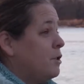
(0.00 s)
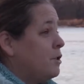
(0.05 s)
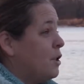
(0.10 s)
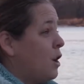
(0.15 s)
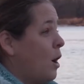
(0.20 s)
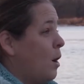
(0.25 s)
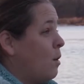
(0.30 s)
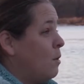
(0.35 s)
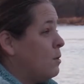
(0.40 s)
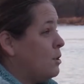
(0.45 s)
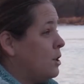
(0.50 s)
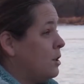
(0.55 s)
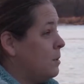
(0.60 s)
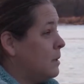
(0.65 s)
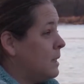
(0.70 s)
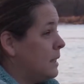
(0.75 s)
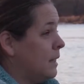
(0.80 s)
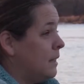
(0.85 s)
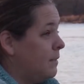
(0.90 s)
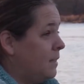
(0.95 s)
So
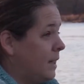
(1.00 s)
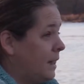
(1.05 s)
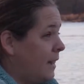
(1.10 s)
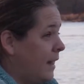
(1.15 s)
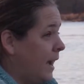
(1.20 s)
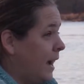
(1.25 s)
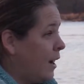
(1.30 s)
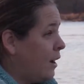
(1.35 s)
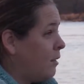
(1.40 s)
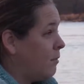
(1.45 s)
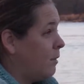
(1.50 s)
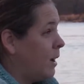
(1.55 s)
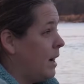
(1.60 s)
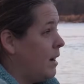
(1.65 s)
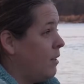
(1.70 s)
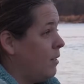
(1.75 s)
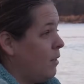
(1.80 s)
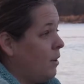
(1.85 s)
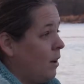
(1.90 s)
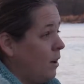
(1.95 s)
she was living there
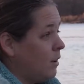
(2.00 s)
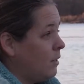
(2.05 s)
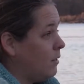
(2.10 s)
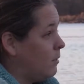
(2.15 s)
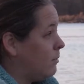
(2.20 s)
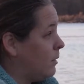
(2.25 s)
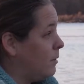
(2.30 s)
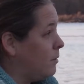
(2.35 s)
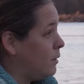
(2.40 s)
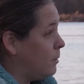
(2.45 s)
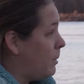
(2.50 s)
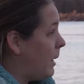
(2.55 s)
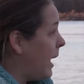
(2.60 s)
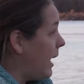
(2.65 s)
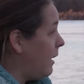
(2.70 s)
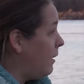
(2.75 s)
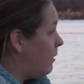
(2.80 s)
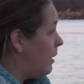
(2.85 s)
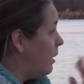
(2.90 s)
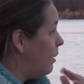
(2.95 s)
right along the
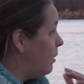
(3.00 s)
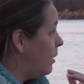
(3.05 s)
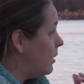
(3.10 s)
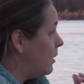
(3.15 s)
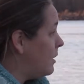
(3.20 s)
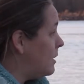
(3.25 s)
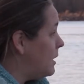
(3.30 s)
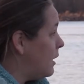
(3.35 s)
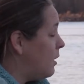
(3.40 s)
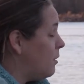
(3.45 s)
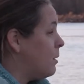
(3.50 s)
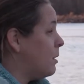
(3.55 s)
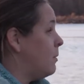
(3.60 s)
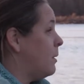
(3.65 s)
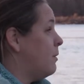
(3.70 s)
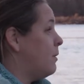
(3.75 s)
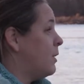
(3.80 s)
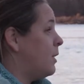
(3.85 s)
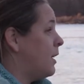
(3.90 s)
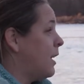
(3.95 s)
riverbank, right along the Delaware
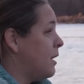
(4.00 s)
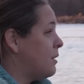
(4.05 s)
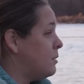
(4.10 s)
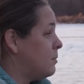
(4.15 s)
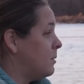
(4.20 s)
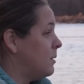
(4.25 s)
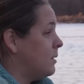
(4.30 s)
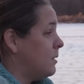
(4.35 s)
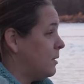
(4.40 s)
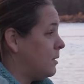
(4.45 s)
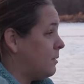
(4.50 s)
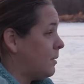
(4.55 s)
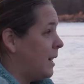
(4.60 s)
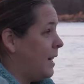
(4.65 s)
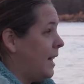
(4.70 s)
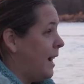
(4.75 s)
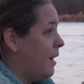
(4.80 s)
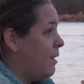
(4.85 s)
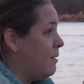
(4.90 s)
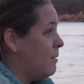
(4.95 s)
River. Her house would have looked
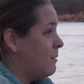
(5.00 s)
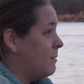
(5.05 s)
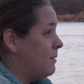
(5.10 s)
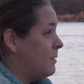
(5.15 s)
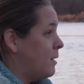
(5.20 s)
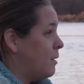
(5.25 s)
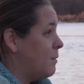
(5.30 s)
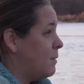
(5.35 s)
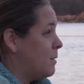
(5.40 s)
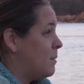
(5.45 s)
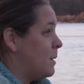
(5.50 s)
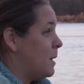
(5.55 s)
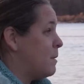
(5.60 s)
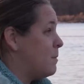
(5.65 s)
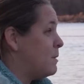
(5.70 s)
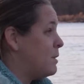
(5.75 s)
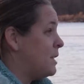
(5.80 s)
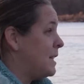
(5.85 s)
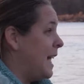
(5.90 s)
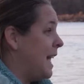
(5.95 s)
right out over
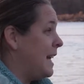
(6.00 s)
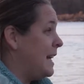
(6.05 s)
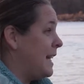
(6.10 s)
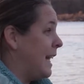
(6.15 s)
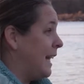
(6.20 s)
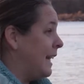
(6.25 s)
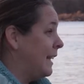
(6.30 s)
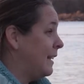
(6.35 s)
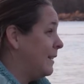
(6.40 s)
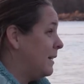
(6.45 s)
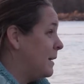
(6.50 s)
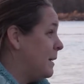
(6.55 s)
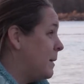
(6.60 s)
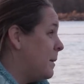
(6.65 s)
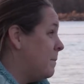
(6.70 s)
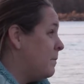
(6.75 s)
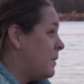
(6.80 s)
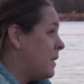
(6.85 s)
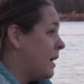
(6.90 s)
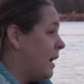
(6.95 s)
where we're standing.
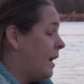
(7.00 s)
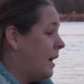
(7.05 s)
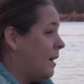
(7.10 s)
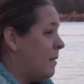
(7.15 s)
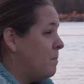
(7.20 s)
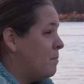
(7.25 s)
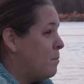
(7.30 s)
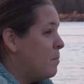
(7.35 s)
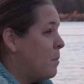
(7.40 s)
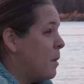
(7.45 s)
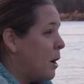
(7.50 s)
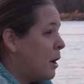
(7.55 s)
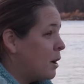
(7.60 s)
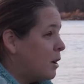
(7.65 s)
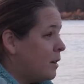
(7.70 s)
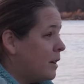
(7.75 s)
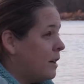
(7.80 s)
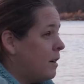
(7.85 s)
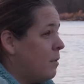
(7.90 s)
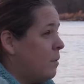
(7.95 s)

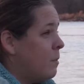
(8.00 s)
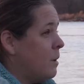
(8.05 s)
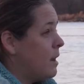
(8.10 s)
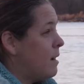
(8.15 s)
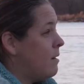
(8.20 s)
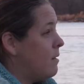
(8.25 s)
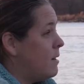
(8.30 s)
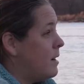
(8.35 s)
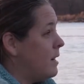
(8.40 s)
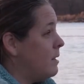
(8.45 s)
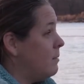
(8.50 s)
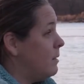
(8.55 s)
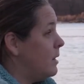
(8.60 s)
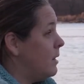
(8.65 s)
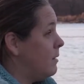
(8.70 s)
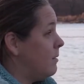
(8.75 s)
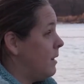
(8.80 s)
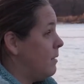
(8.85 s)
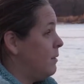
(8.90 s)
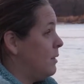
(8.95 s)
Margaret went on
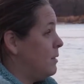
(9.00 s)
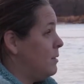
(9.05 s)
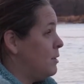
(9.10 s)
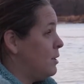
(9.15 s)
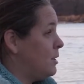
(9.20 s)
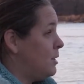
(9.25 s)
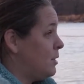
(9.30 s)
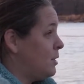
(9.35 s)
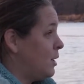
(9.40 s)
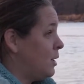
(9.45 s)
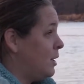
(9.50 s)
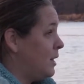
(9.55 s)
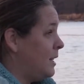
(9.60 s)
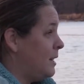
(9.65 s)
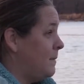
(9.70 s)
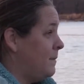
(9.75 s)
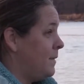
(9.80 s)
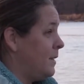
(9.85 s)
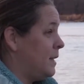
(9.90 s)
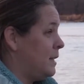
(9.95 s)
when the Revolution
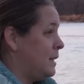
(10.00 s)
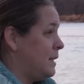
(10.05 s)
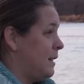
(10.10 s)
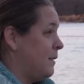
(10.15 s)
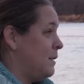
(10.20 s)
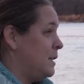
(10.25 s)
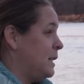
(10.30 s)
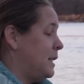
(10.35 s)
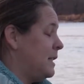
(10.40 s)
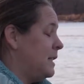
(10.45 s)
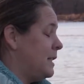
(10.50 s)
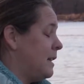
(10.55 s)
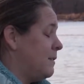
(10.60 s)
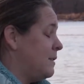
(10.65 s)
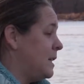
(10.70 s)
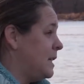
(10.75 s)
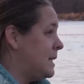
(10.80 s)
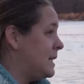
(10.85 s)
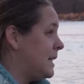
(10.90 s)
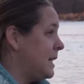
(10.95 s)
started in
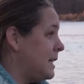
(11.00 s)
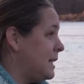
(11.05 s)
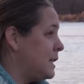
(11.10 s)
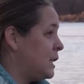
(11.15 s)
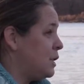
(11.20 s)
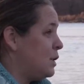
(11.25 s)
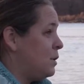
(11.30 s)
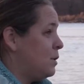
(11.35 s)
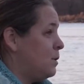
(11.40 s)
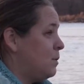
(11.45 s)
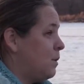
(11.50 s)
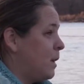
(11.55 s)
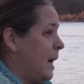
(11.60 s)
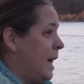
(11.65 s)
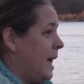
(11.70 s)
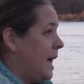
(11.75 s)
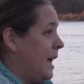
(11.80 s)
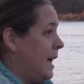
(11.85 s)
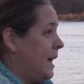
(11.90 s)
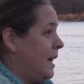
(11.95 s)
1776 to
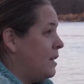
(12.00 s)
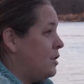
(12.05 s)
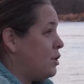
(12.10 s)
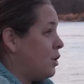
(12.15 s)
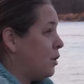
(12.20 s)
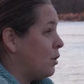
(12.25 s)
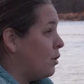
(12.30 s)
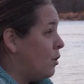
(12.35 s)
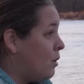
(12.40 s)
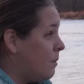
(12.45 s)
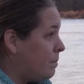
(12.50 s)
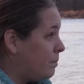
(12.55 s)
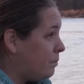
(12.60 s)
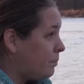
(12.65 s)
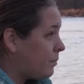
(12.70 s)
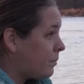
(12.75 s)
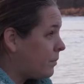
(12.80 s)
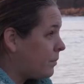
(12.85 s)
write a journal.